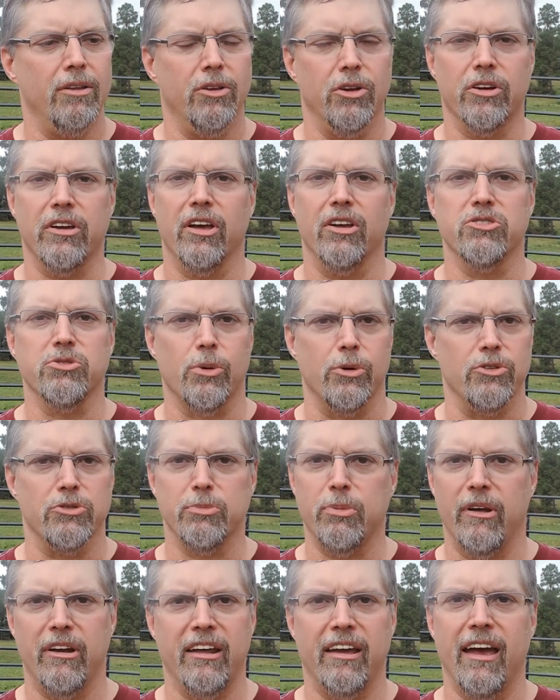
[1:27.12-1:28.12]
look elsewhere. There's
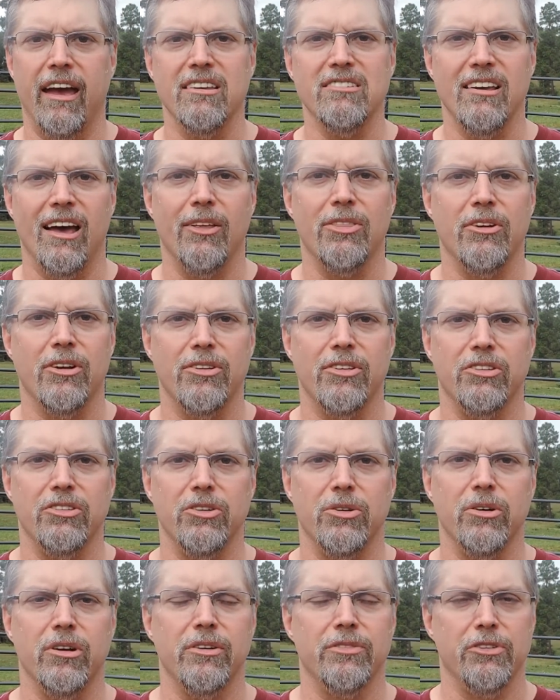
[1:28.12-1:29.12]
plenty of guys out there that
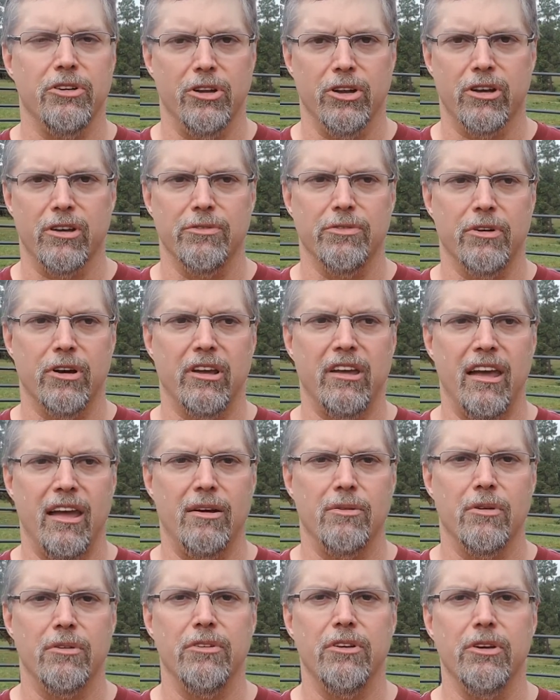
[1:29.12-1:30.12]
do it if you're looking for a
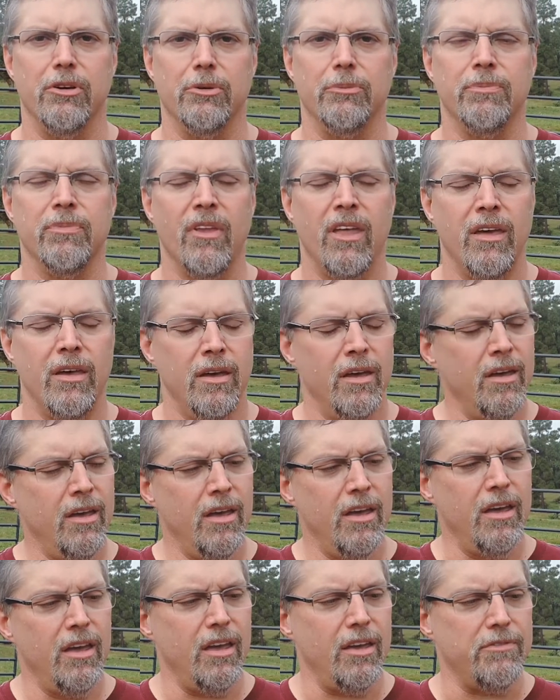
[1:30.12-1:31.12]
can review.
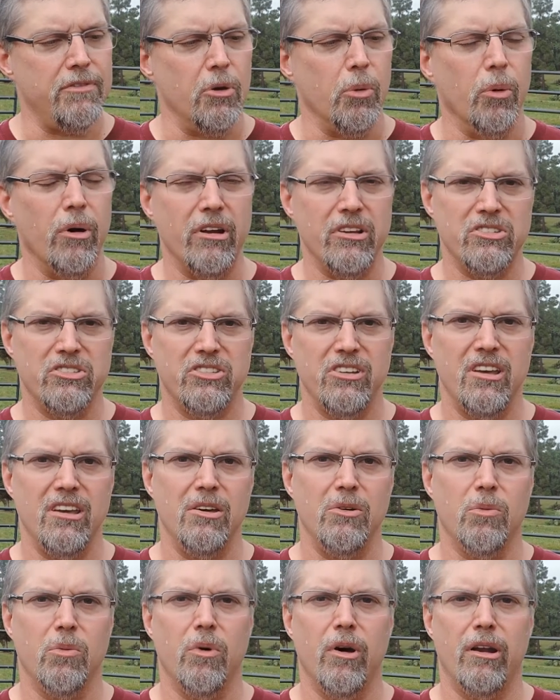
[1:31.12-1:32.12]
If you want to
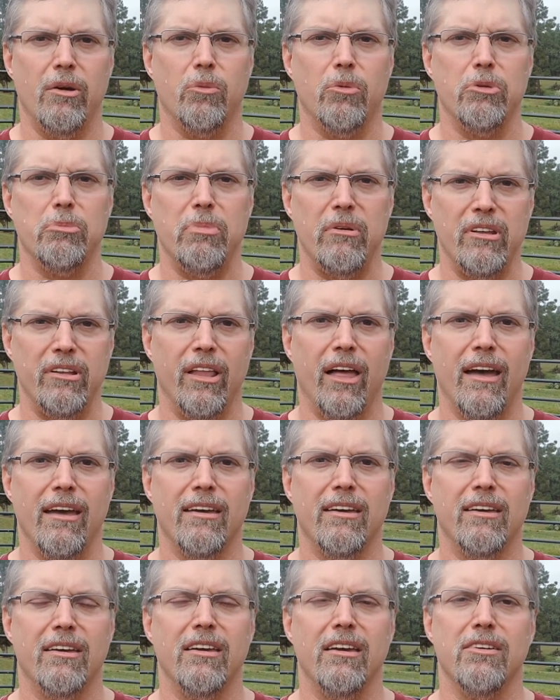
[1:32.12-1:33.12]
see what it would be
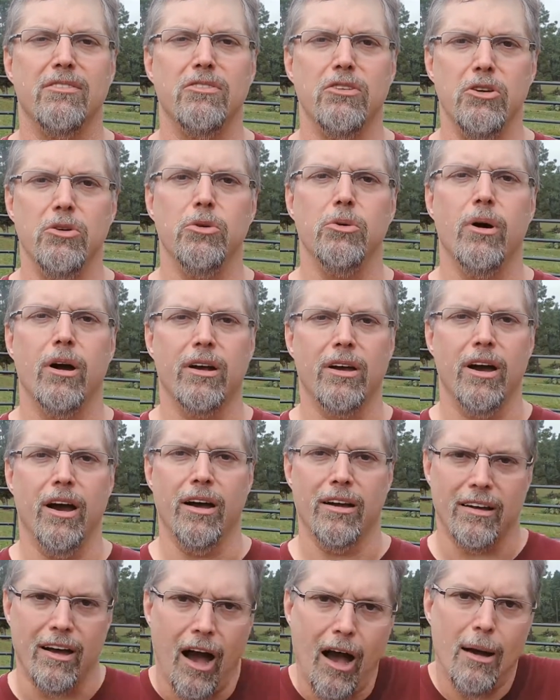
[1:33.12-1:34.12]
like if you,
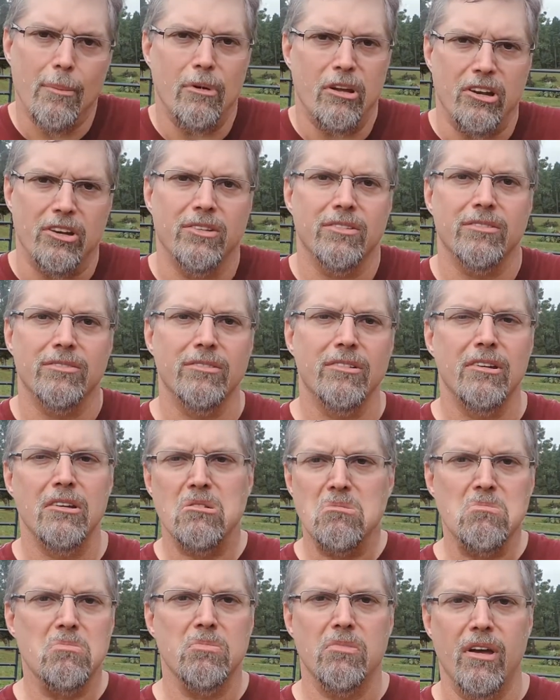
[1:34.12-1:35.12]
a common
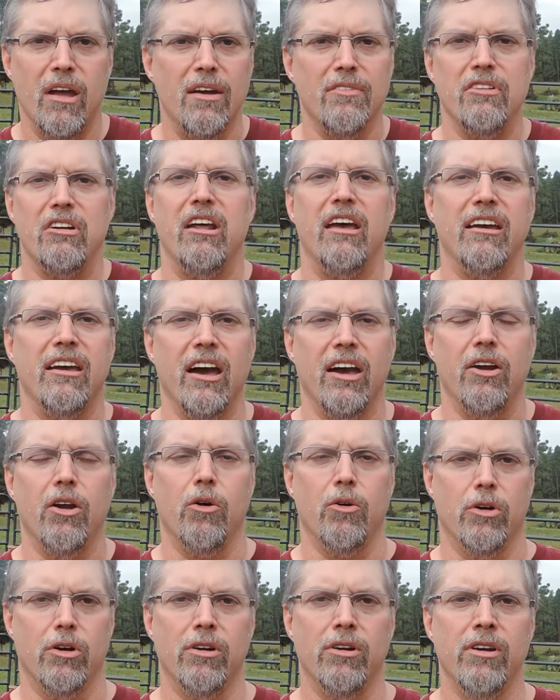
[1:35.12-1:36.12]
everyday gun
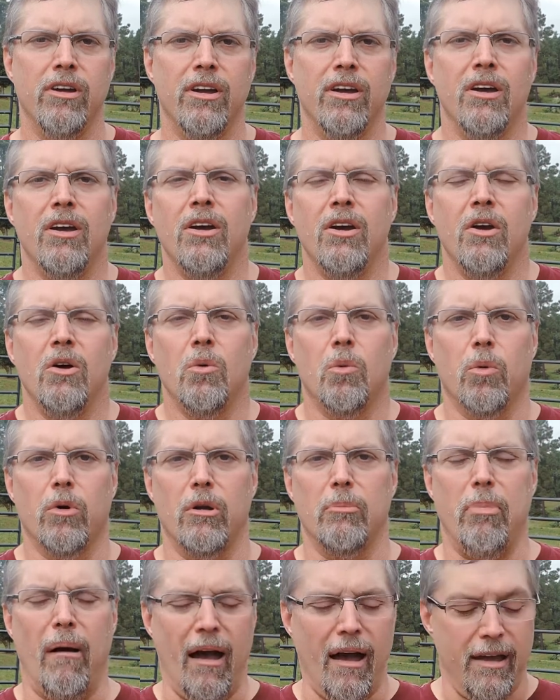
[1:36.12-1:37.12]
owner, were
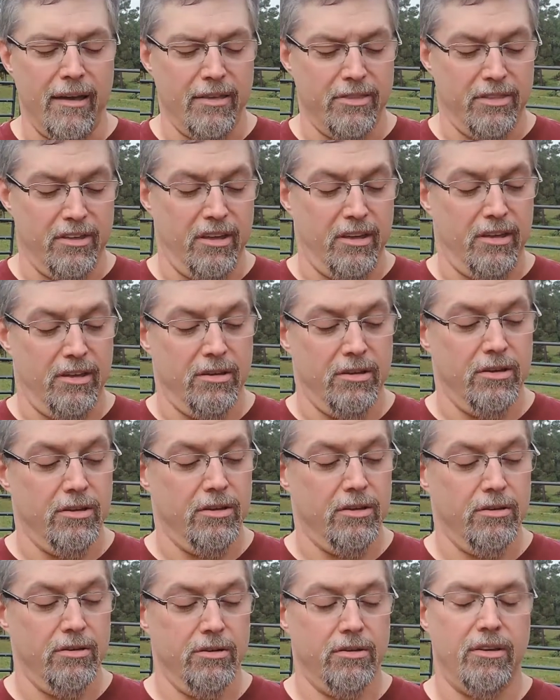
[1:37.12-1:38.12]
to buy the
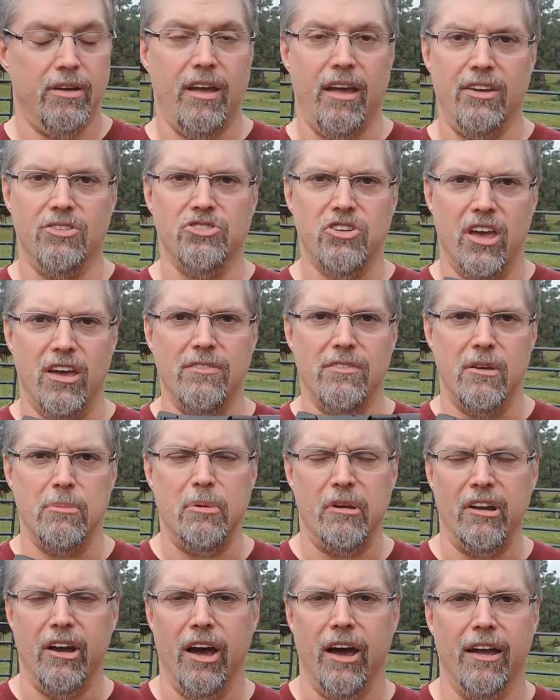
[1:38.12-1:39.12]
HK
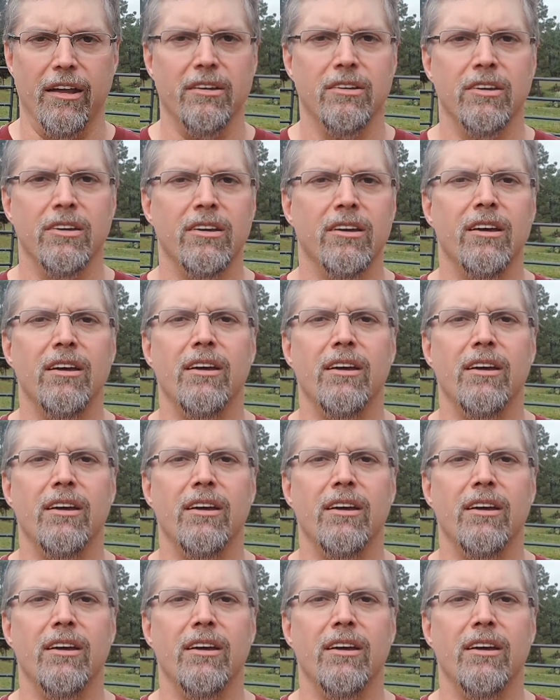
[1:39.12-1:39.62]
VP9,